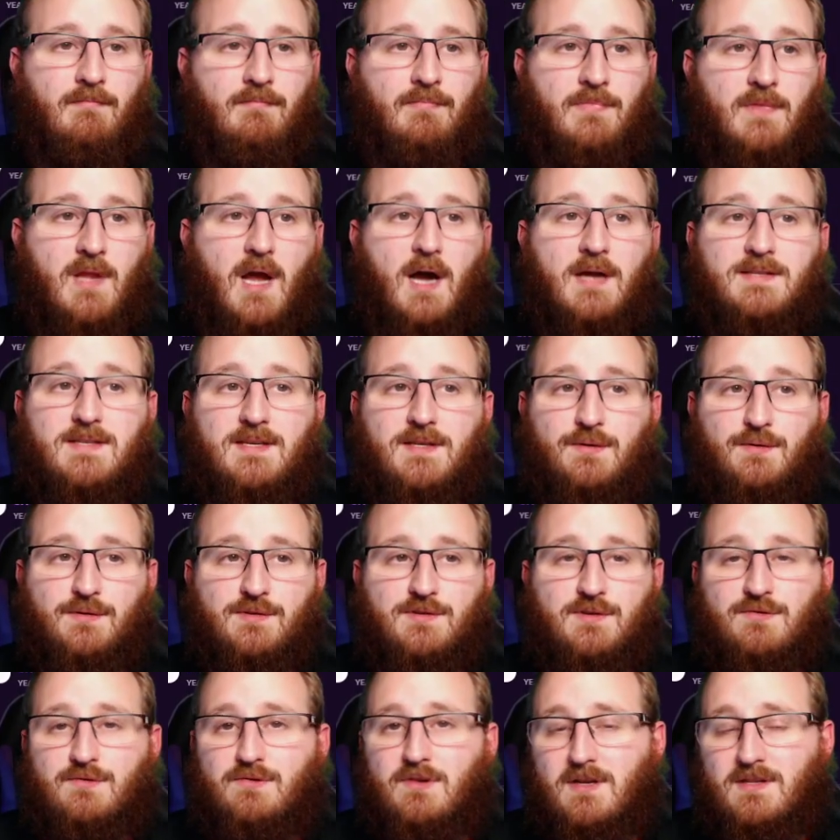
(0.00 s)
I did also
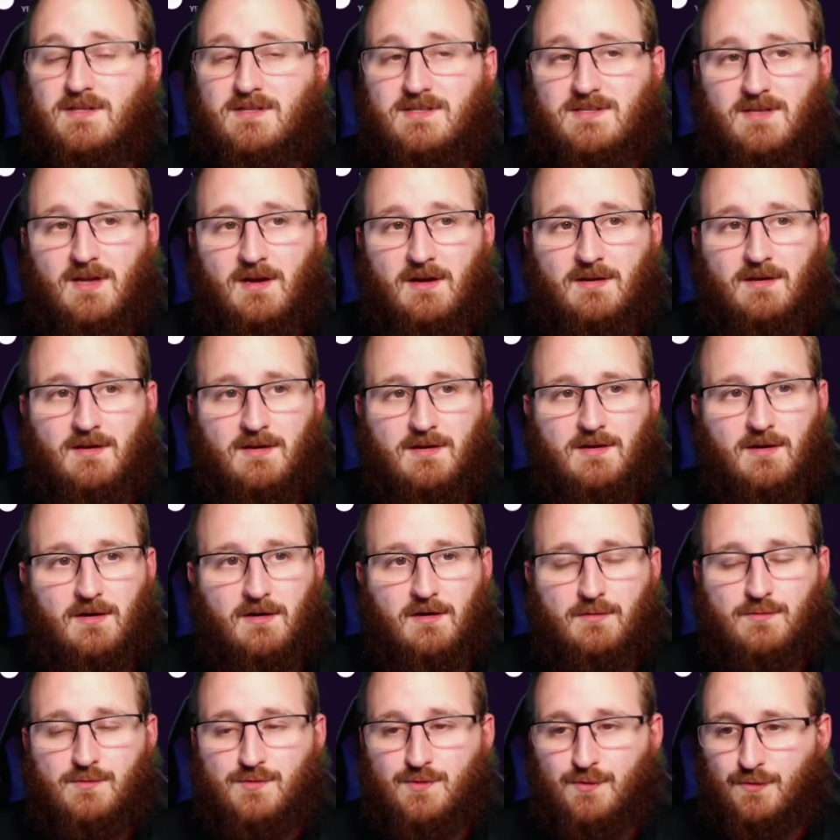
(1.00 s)
try and sign
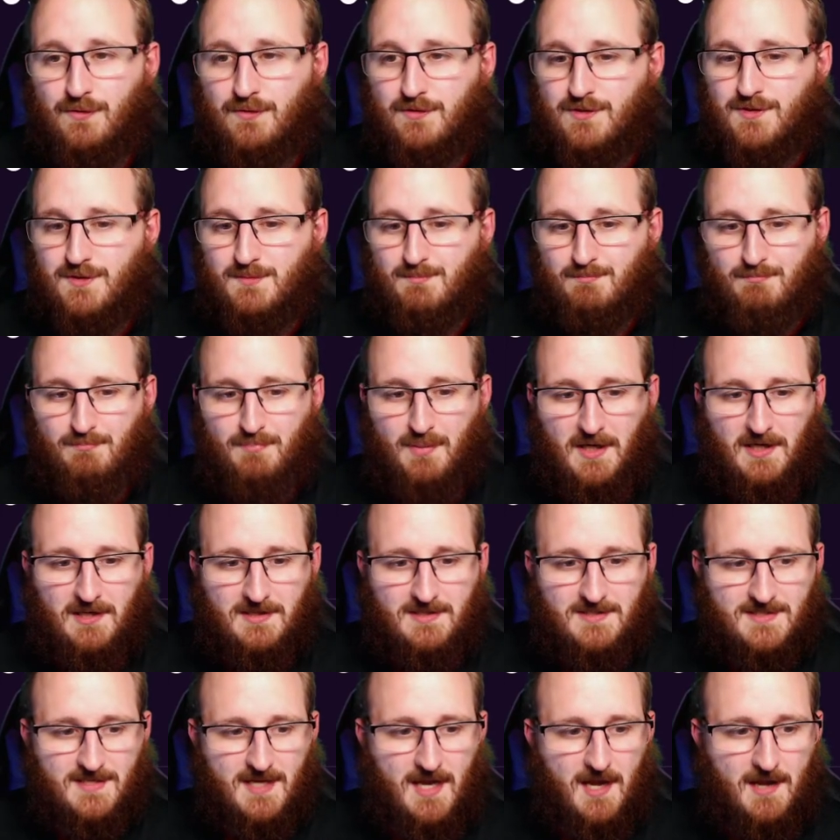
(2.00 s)
Kyle George,
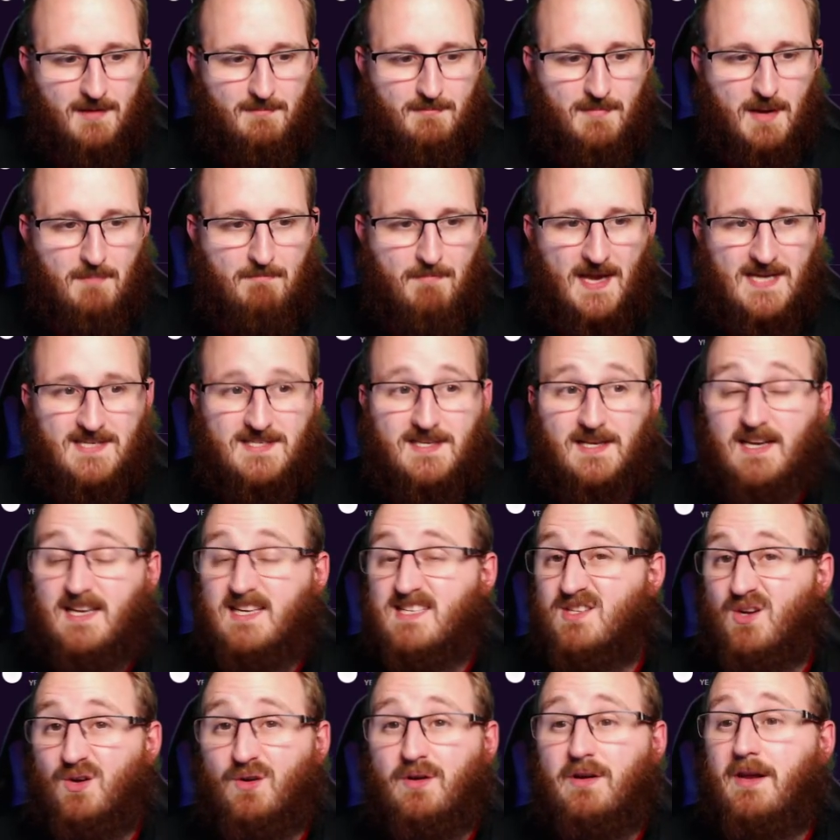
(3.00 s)
but basically he's
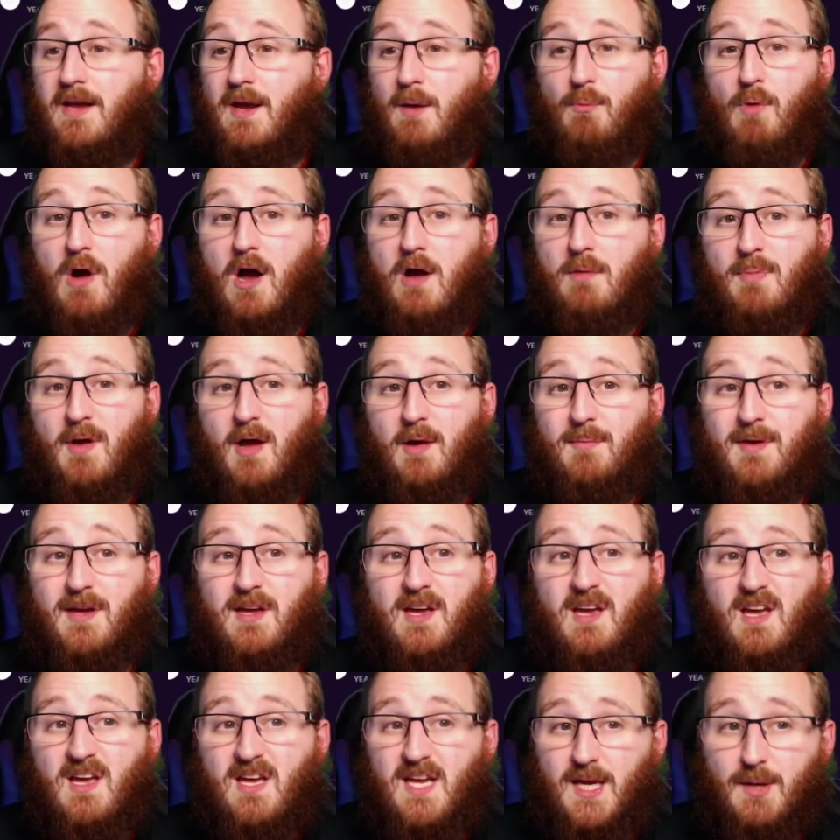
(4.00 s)
not going to get a work permit.
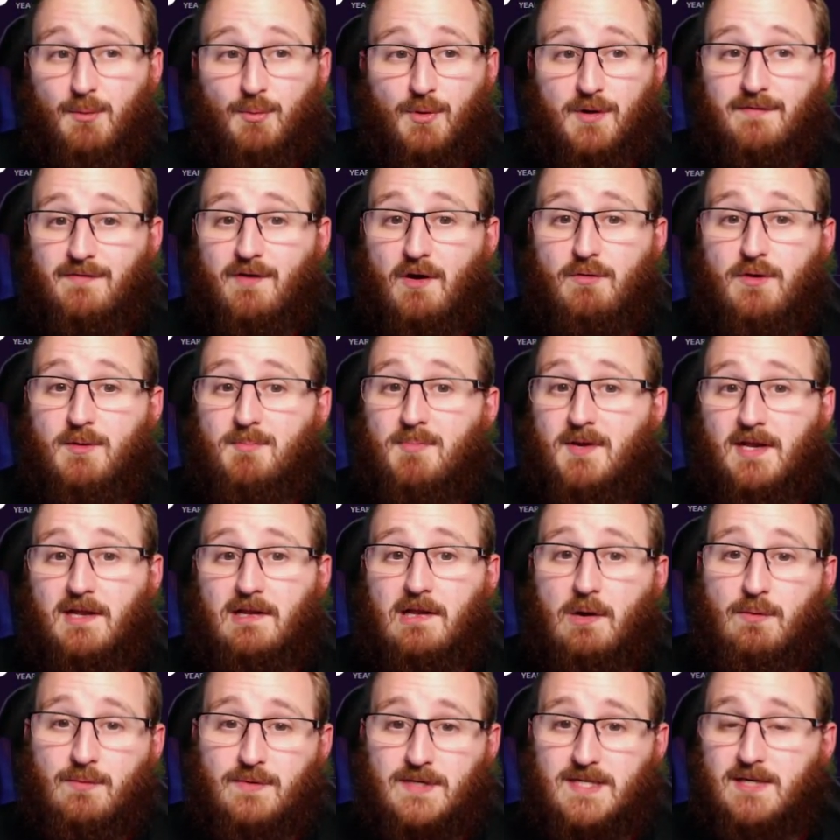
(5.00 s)
It would have only been a
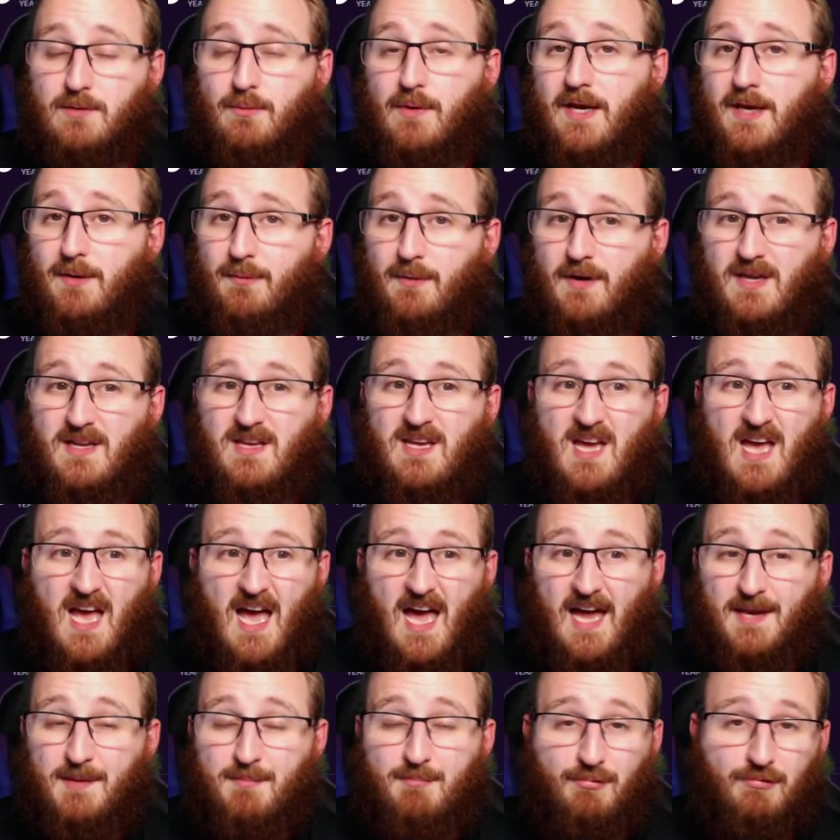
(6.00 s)
loan deal anyway,
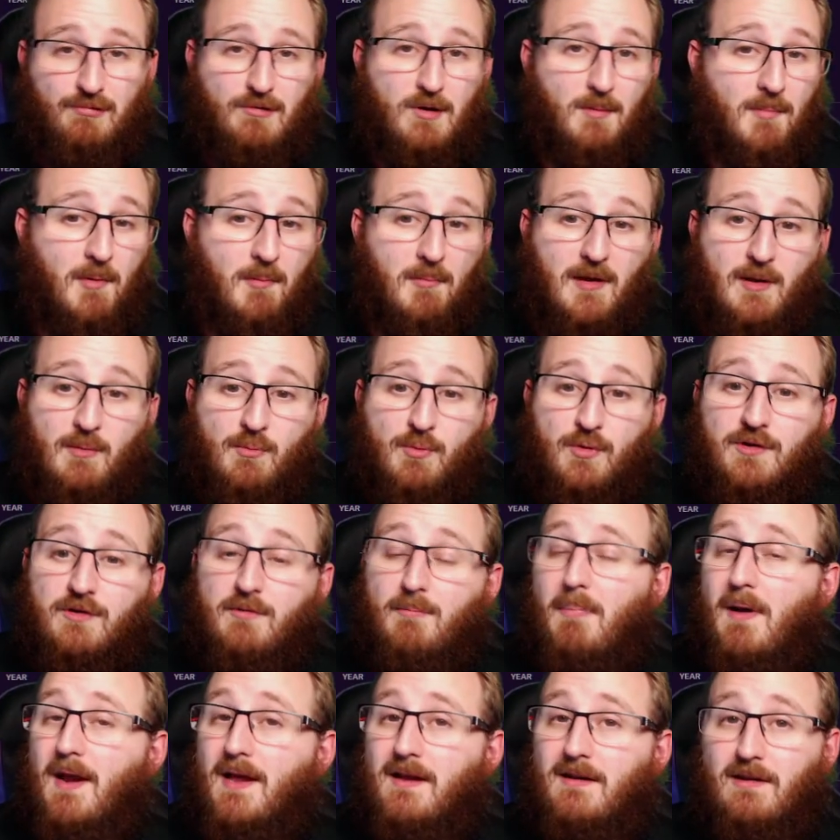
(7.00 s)
and he probably wouldn't have
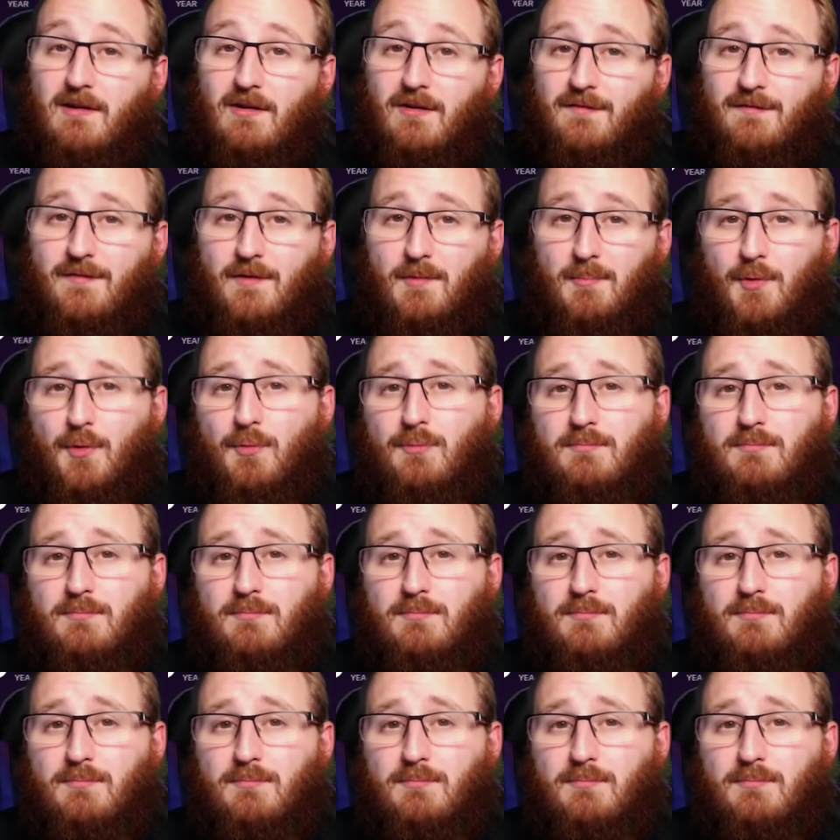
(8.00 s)
played a lot of football.